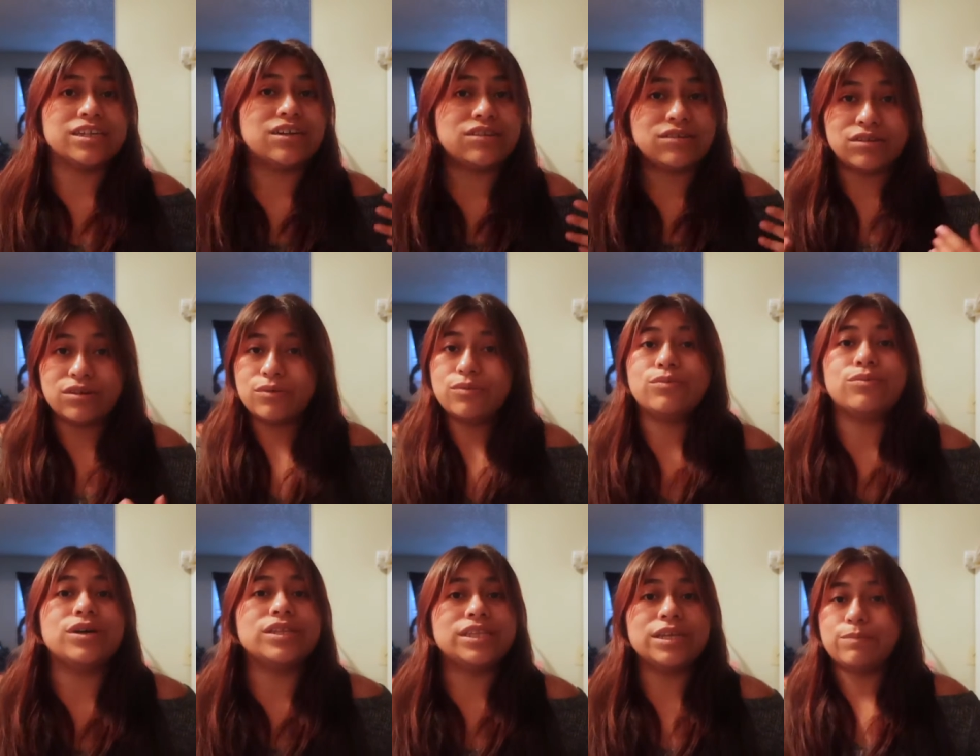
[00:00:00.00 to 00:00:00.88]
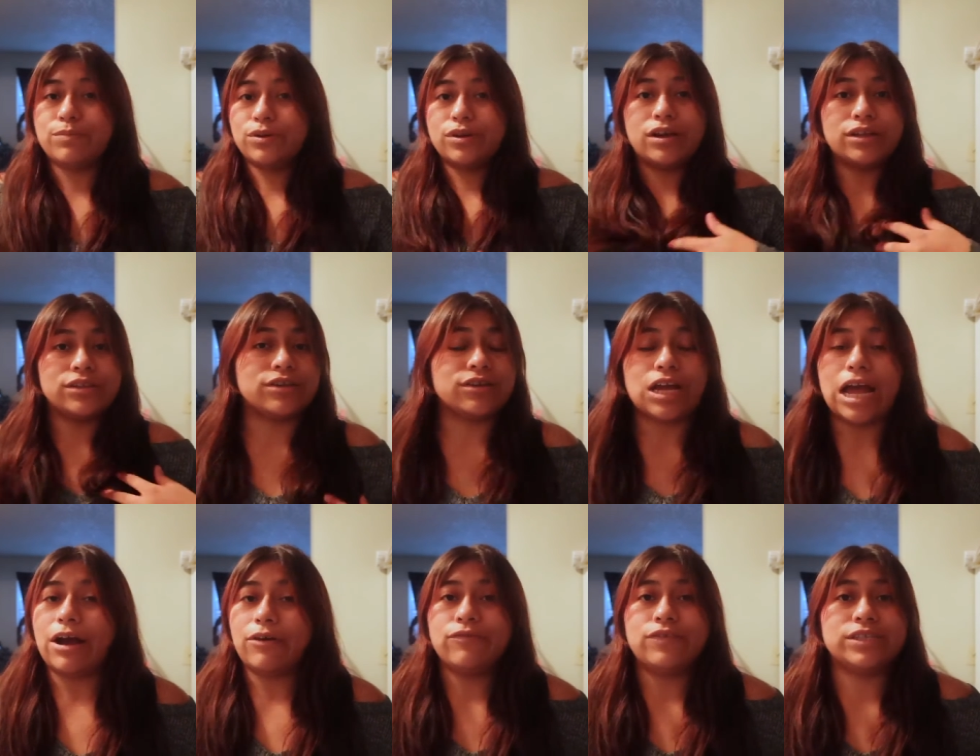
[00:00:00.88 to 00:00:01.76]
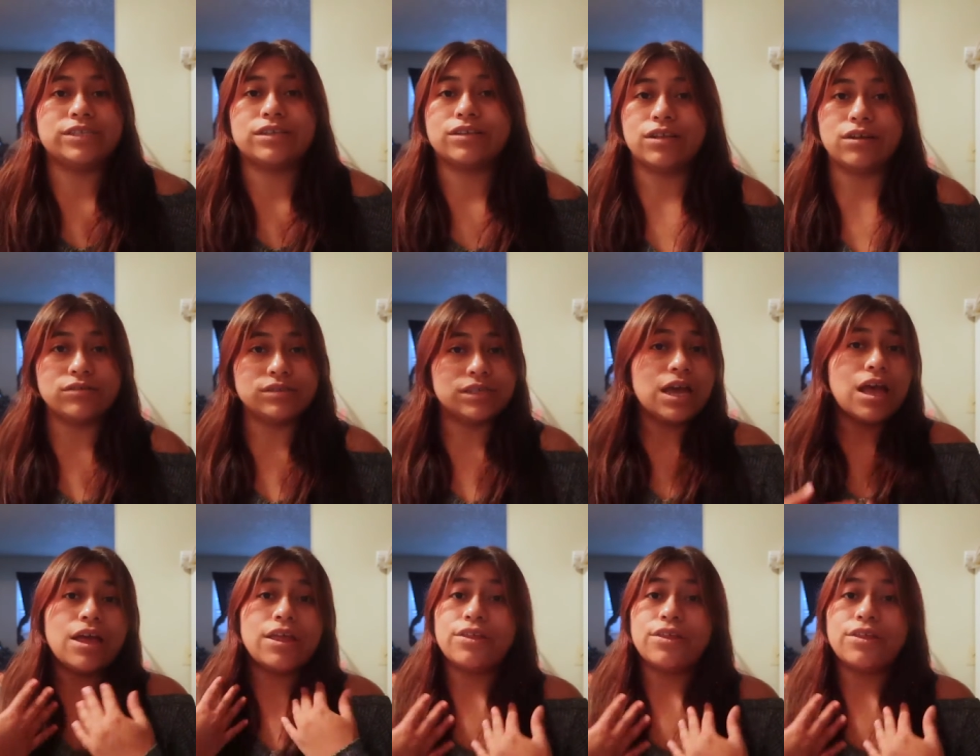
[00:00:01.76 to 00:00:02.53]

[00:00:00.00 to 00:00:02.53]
I don't know what they put on their outfits and clothes.